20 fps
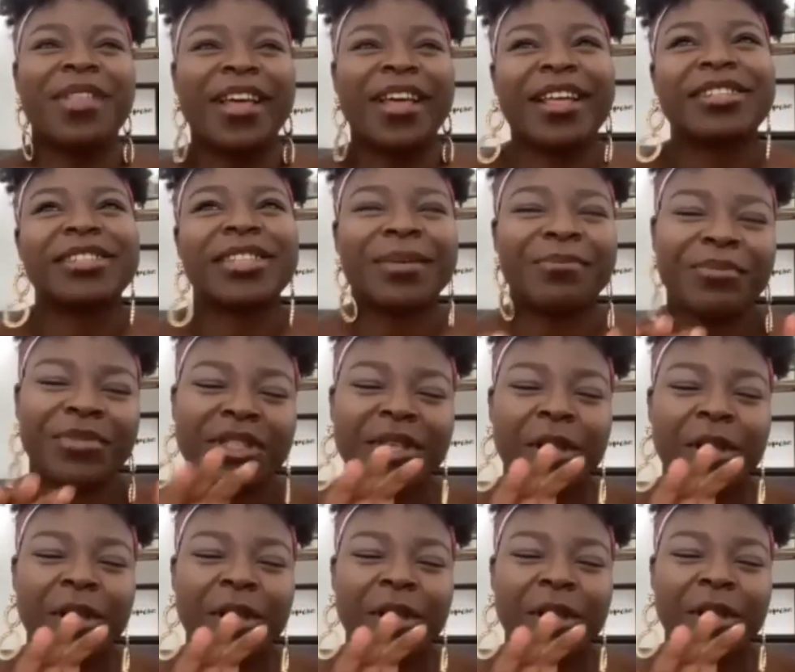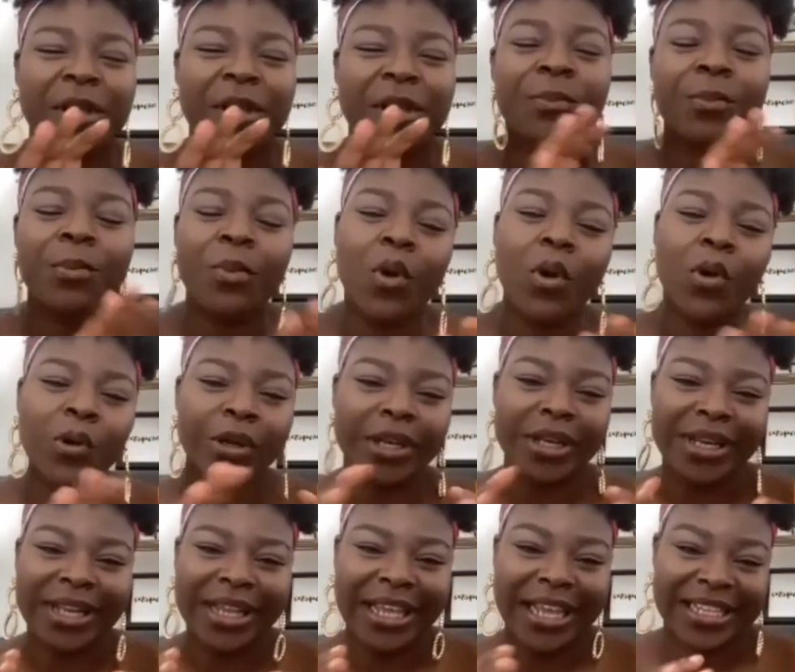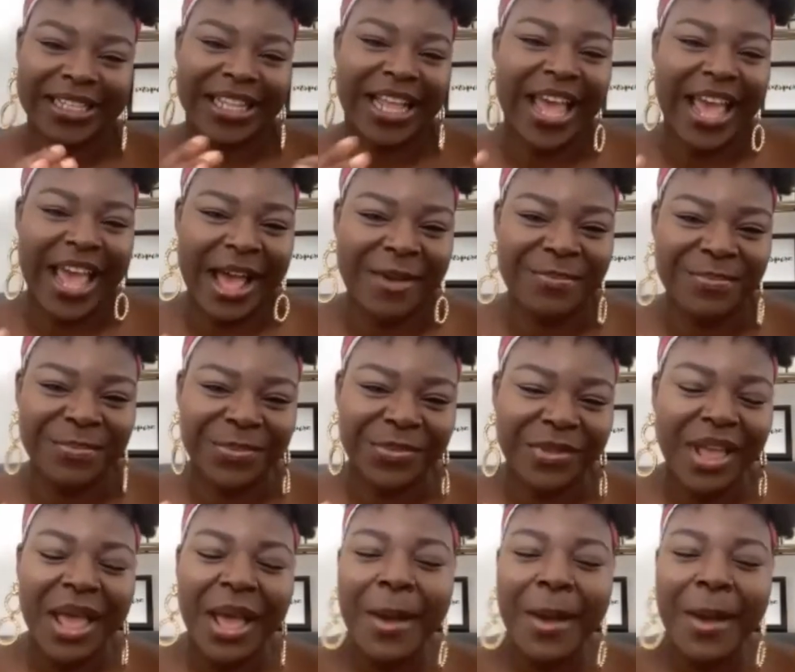let's say mon is I am, but